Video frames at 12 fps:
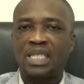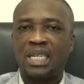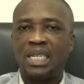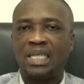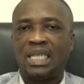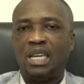
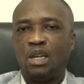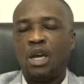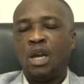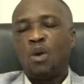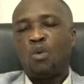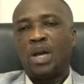and they think
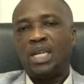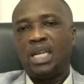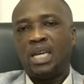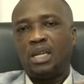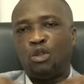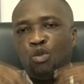when
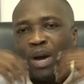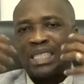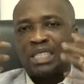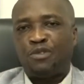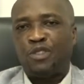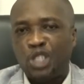they do
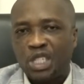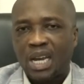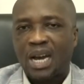artificial